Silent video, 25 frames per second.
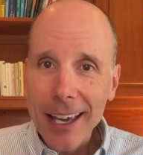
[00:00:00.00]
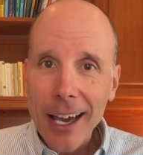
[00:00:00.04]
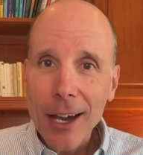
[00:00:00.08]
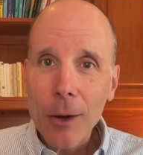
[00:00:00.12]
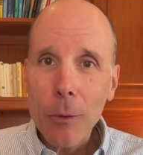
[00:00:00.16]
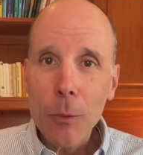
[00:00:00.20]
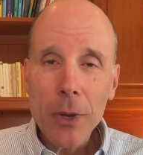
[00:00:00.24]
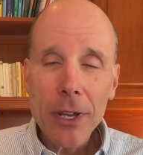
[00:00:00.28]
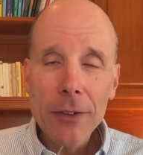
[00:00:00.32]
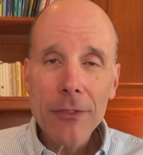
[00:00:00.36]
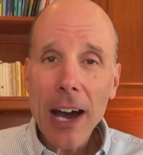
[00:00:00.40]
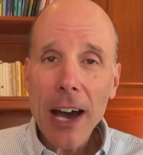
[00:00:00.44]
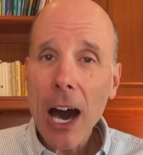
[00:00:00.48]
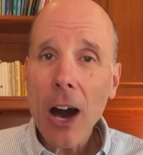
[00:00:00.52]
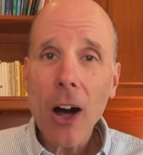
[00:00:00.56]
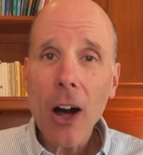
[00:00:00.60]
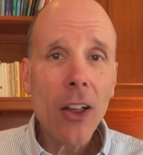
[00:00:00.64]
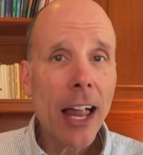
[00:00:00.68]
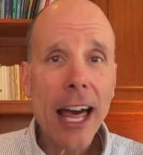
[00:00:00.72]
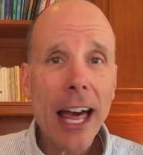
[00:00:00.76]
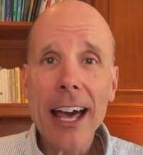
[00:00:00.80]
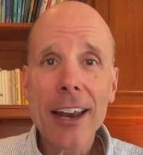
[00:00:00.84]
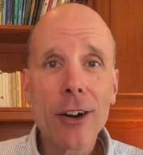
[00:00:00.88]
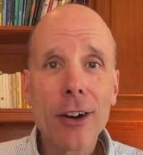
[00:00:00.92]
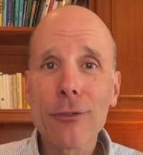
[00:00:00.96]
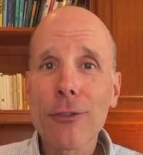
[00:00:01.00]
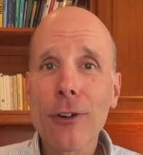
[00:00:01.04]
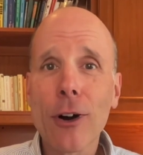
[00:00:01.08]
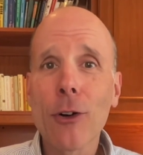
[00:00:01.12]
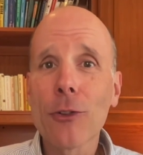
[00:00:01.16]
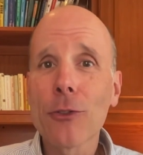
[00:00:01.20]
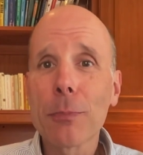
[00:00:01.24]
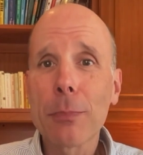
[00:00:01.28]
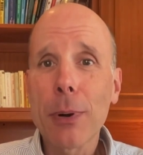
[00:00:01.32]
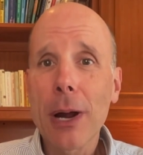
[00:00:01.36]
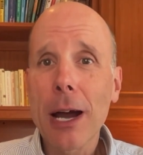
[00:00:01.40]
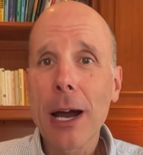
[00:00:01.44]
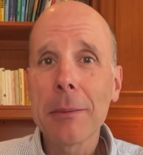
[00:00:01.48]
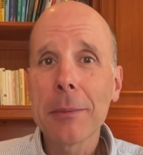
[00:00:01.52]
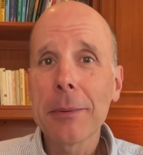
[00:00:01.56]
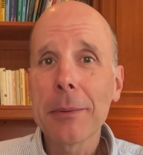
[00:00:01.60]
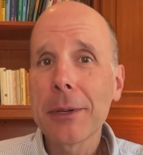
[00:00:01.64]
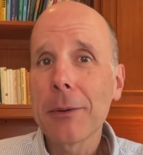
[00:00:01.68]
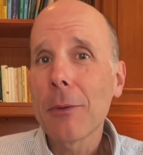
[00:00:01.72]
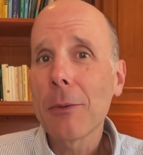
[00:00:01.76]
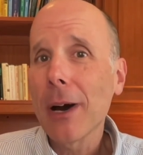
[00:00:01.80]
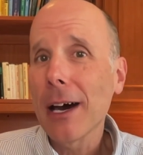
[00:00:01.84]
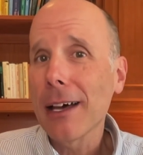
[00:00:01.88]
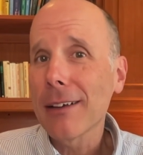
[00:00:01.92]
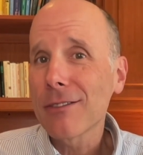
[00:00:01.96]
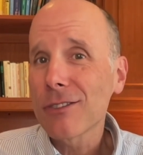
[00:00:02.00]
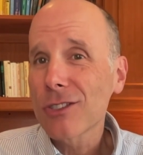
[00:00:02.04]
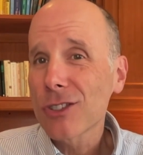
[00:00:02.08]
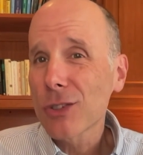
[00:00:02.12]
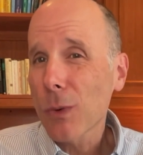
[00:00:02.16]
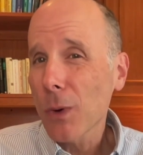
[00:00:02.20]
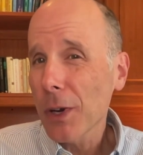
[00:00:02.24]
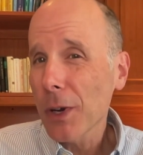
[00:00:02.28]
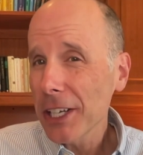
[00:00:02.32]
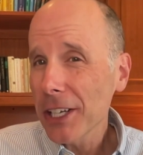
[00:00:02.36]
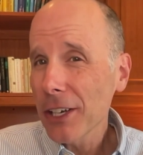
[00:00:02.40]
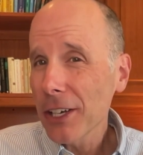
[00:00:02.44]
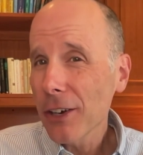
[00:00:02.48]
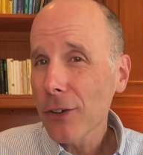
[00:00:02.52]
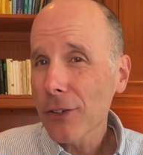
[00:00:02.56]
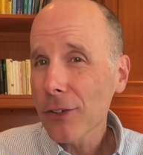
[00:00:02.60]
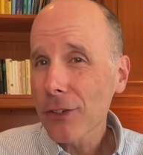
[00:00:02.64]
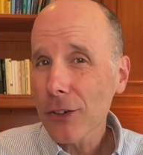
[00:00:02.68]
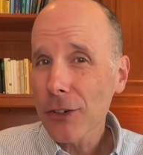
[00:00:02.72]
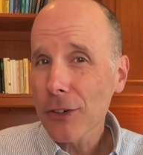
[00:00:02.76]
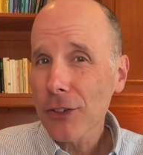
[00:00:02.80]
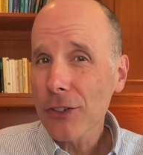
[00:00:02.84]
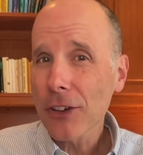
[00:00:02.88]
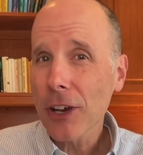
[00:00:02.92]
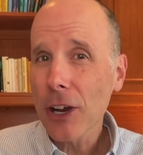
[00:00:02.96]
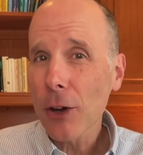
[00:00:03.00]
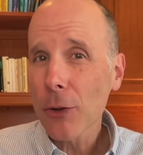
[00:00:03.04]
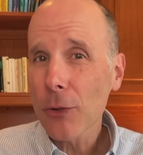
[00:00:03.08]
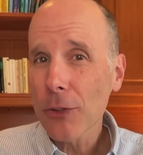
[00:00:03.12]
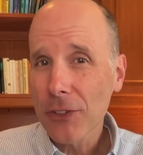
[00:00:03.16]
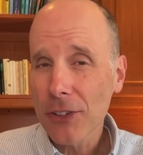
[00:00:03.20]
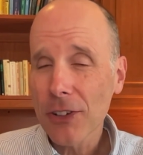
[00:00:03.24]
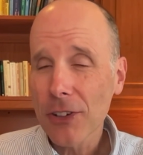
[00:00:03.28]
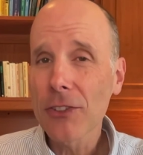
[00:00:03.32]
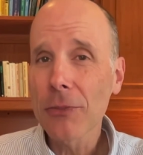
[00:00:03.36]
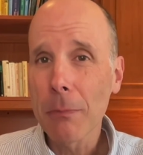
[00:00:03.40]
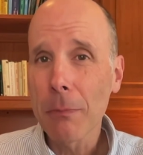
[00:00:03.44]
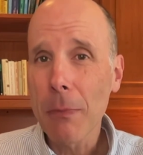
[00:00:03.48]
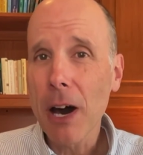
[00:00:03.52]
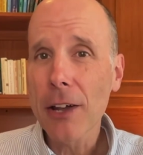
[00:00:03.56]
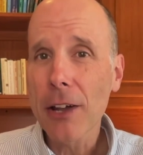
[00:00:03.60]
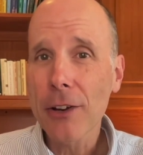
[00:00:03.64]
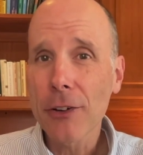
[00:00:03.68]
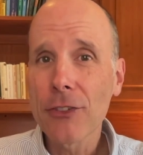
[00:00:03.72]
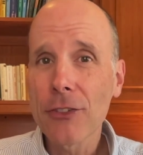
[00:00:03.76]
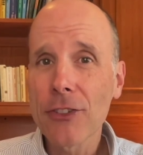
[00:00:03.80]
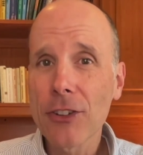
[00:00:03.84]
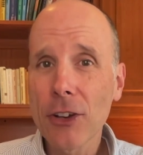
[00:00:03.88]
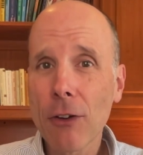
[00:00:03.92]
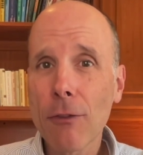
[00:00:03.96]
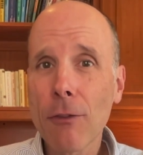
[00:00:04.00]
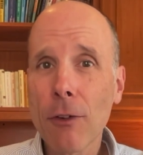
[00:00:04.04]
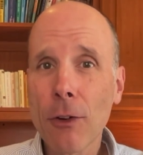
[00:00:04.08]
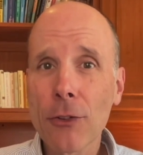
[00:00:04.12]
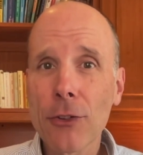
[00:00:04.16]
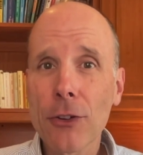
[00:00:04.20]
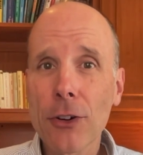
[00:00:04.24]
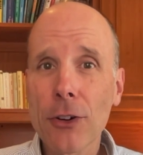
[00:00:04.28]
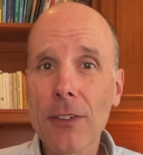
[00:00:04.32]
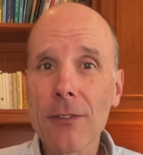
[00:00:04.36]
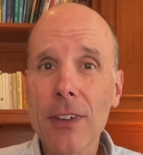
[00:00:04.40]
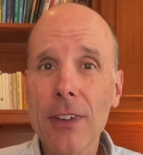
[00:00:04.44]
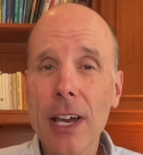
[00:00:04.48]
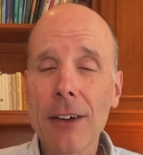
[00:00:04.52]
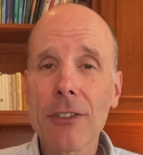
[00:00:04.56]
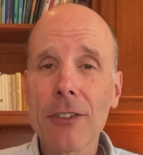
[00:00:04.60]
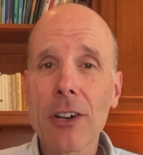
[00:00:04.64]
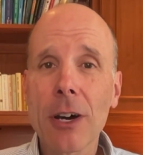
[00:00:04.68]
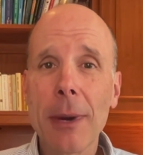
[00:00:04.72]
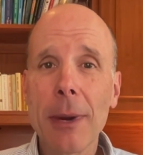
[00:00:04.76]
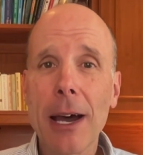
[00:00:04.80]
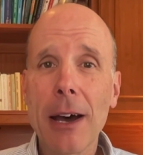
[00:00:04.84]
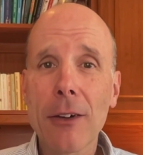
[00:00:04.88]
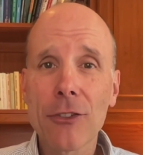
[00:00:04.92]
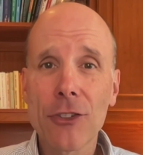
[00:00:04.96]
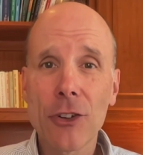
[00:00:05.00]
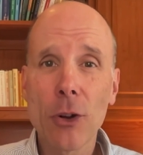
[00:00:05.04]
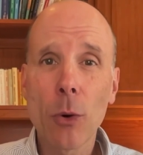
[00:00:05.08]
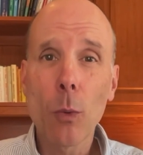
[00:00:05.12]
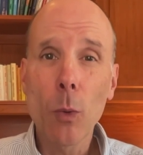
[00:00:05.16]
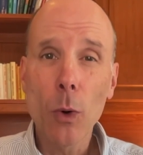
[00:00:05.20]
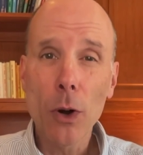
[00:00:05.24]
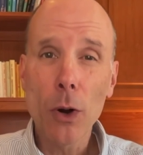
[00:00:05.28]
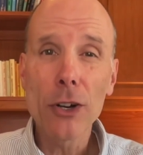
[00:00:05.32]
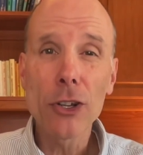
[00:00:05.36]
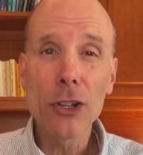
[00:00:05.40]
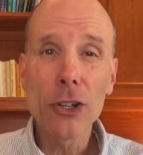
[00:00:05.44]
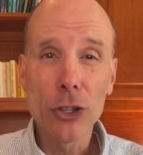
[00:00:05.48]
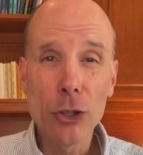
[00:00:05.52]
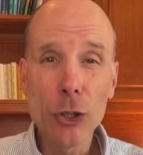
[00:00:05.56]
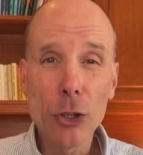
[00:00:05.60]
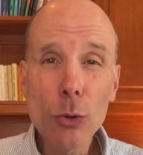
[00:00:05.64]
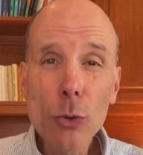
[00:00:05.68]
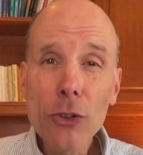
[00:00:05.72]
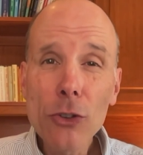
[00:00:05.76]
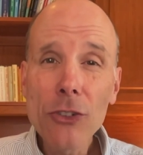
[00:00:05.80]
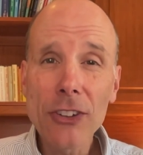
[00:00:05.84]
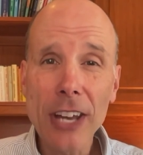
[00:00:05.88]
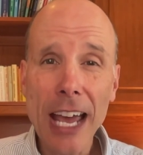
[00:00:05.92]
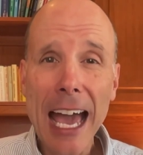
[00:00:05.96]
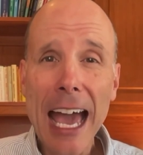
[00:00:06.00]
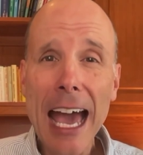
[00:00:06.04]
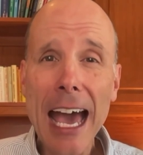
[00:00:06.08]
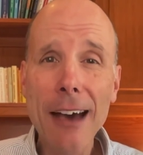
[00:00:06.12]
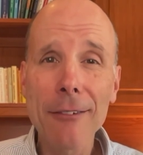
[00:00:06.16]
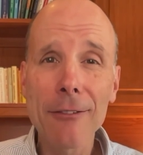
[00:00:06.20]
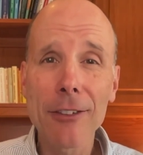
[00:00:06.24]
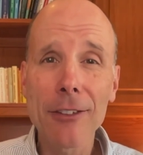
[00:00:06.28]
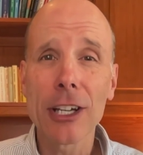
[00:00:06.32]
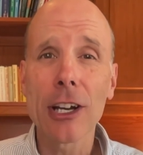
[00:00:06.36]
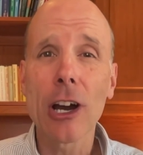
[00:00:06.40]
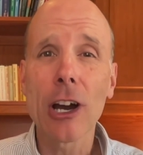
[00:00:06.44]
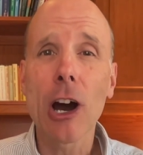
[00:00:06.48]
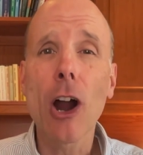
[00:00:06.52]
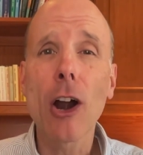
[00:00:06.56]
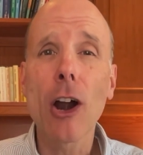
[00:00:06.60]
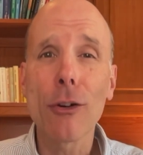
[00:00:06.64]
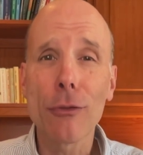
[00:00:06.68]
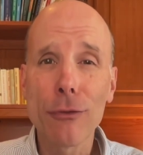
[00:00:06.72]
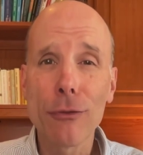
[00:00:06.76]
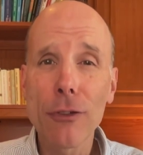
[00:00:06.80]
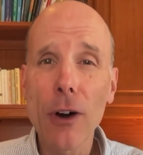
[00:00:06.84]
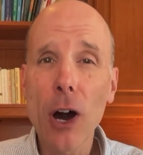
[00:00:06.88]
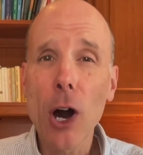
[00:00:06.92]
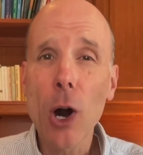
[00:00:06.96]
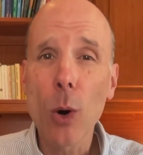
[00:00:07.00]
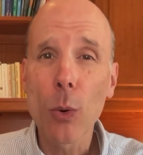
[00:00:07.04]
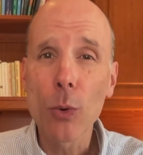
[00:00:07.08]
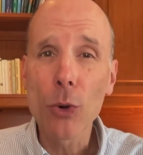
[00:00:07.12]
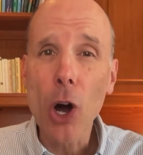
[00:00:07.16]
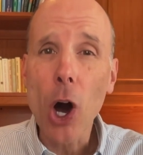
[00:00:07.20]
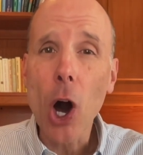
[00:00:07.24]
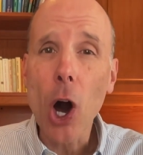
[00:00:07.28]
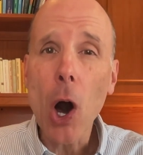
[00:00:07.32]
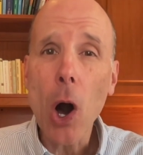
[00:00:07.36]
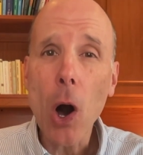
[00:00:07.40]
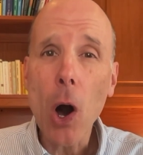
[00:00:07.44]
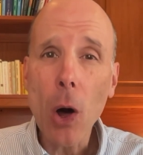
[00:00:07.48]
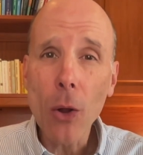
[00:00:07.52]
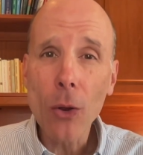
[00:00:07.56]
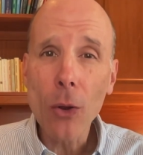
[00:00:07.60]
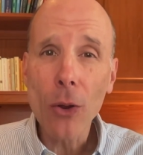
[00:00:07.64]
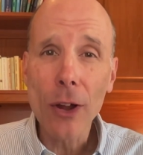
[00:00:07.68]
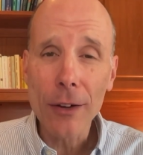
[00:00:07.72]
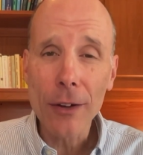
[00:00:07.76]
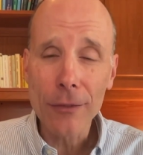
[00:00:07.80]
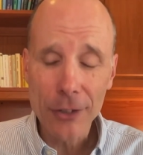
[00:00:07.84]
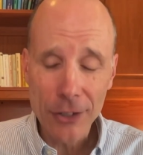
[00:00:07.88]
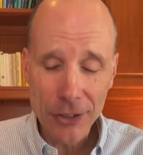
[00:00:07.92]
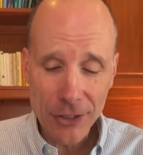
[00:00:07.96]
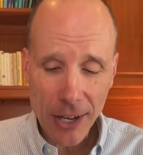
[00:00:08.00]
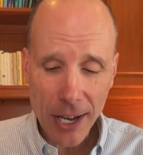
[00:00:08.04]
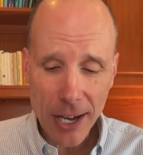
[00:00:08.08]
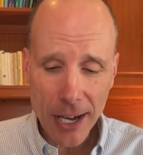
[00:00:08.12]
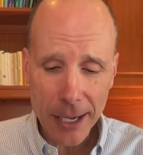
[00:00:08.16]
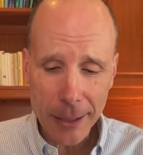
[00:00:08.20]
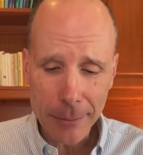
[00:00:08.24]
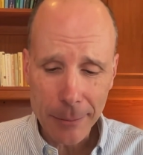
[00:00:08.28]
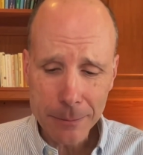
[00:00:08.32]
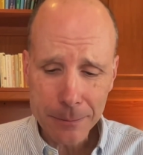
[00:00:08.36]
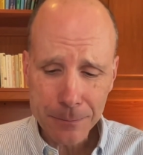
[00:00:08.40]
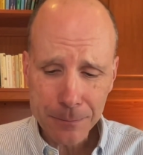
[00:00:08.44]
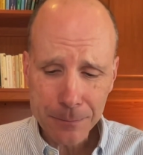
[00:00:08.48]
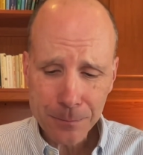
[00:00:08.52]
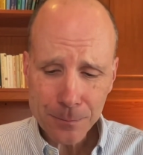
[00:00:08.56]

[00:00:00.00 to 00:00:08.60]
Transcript: we've all had our phones probably 20 years or so since modern cell phones have come out. So we're used to having our phone all of the time.